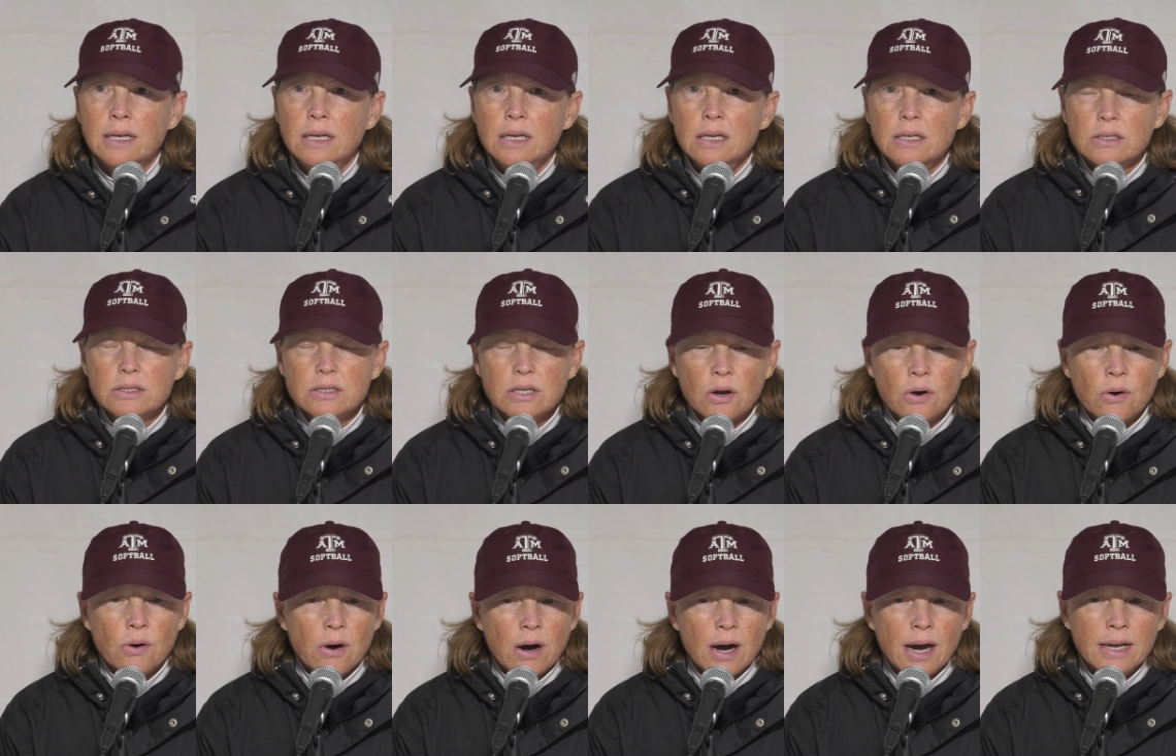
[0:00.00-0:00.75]

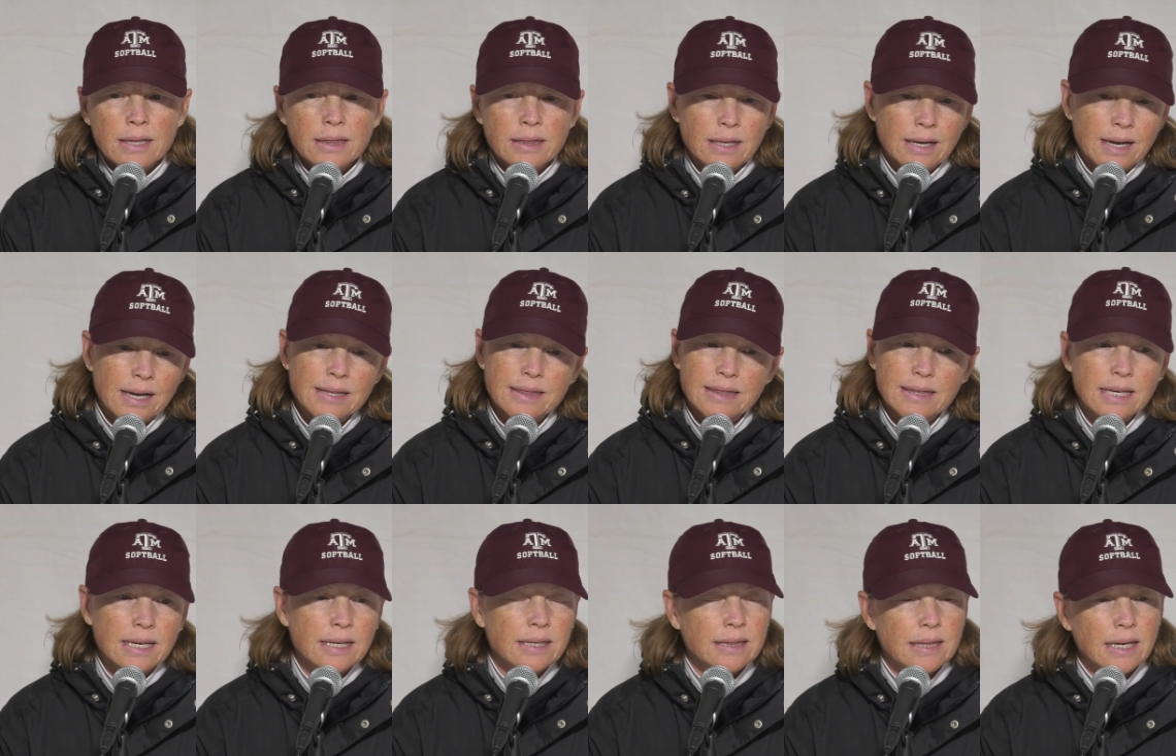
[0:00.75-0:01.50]
so I, I
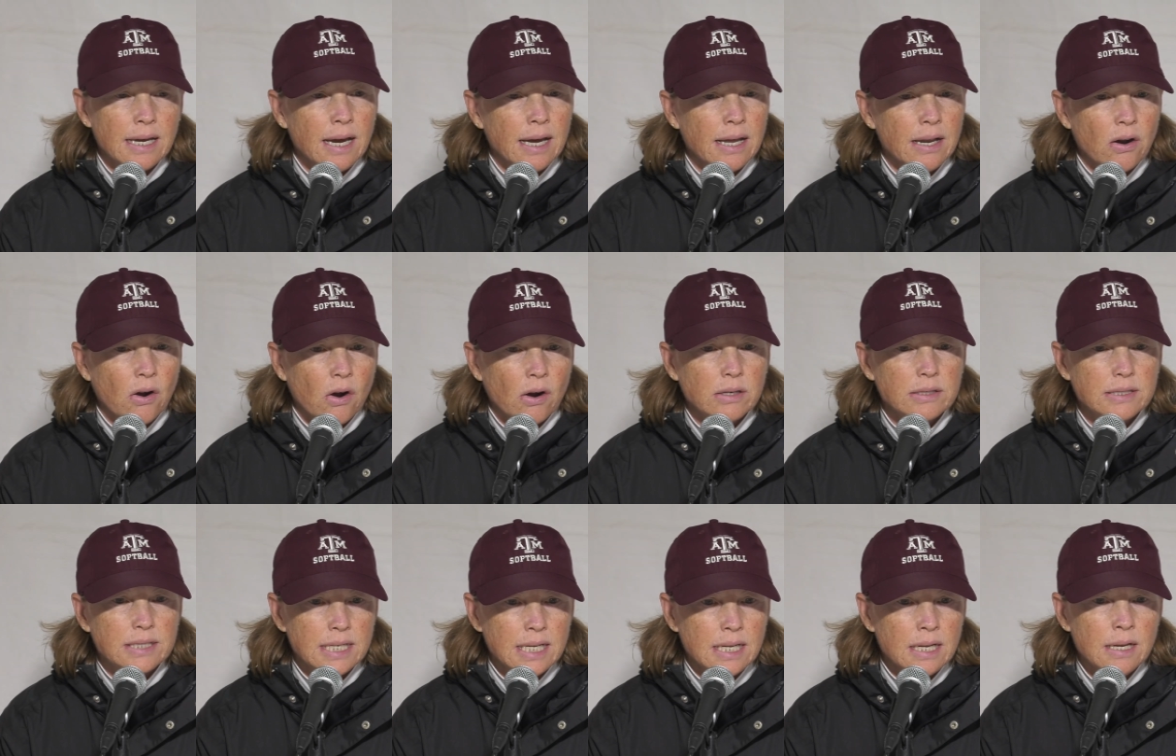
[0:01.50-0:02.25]
think that our
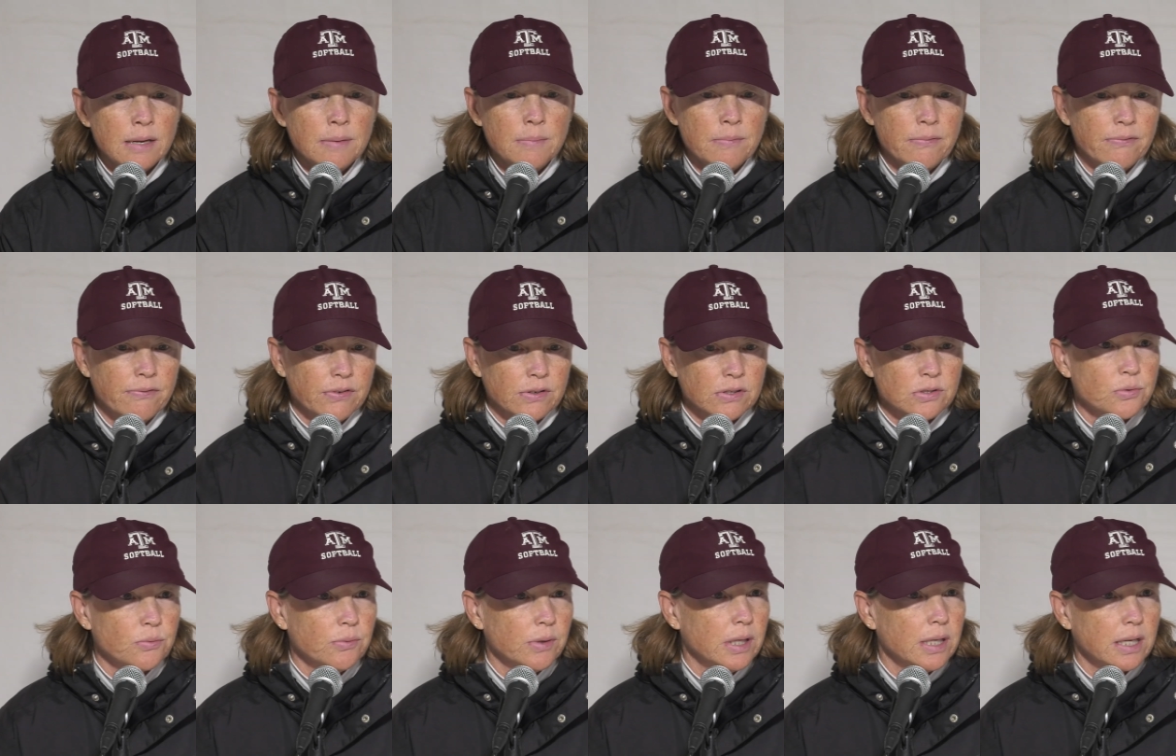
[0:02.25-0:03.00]
team
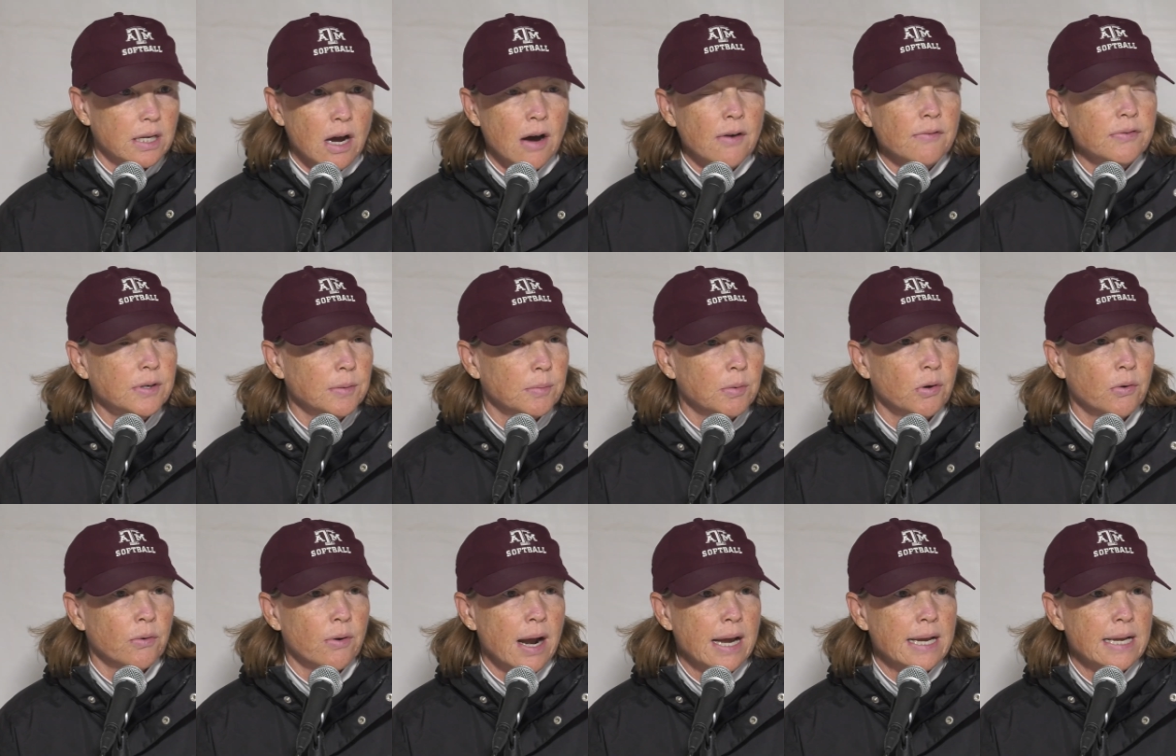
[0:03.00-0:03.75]
feels really
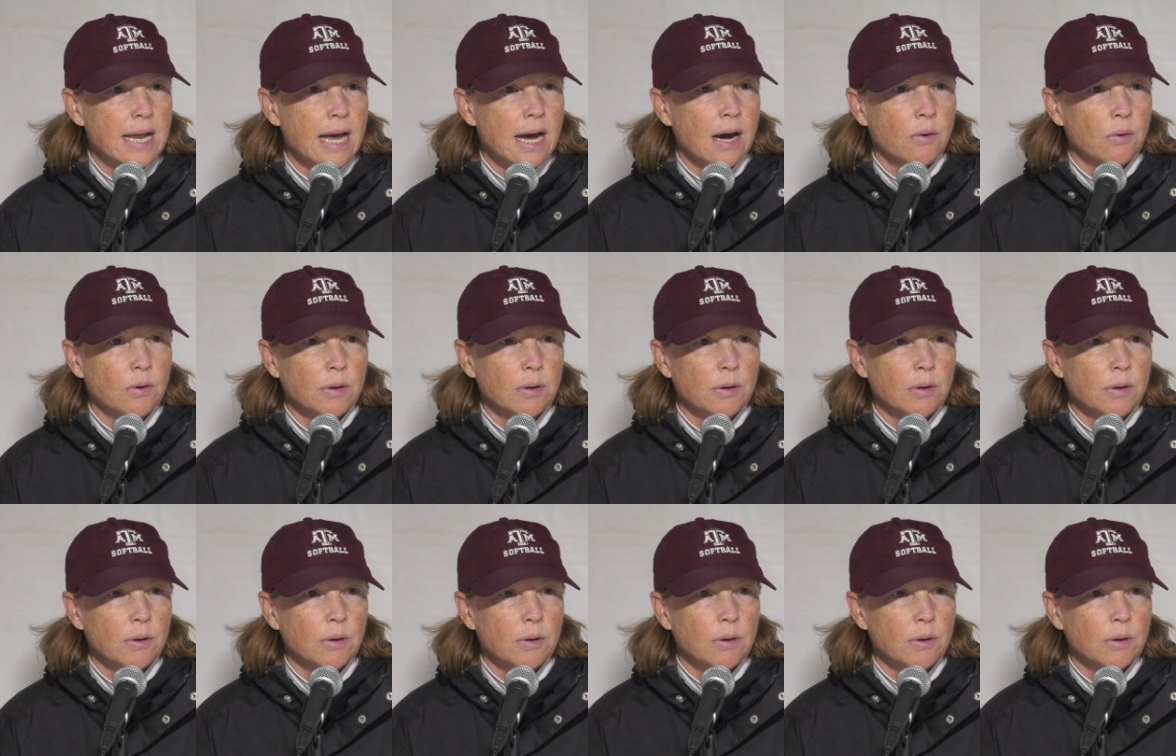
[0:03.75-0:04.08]
comfortable right now.